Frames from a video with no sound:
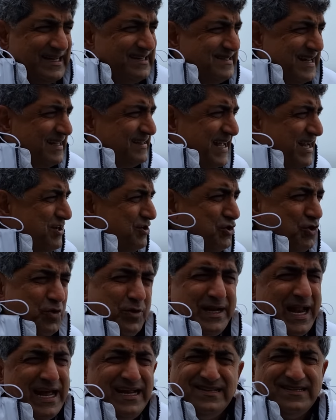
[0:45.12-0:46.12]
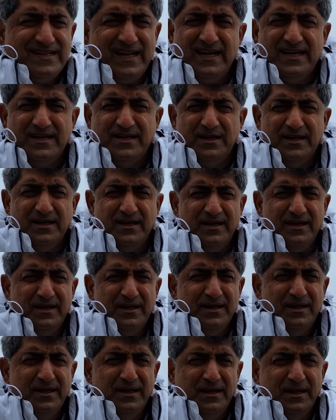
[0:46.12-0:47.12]
There's nothing to do in Iceland.
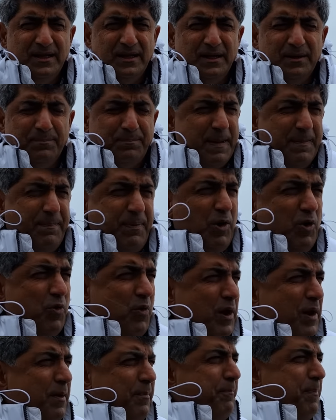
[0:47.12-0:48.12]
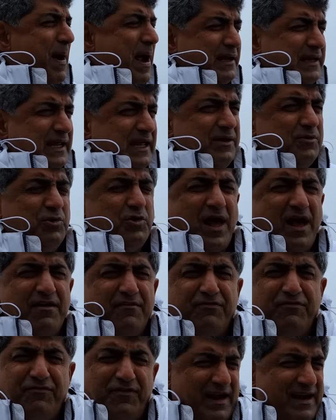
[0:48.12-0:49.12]
People who want to party, want to
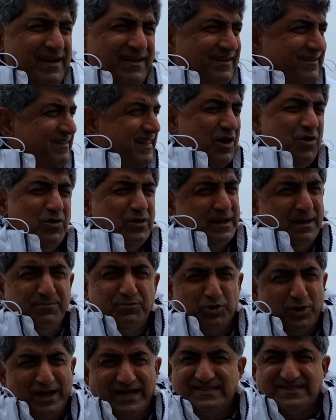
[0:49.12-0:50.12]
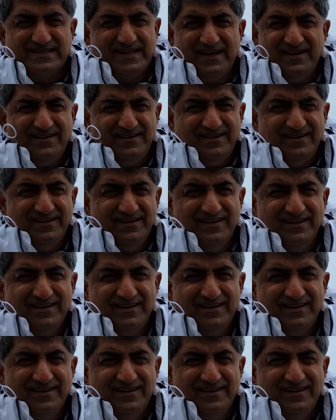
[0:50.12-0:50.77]
have fun, they don't come to Iceland.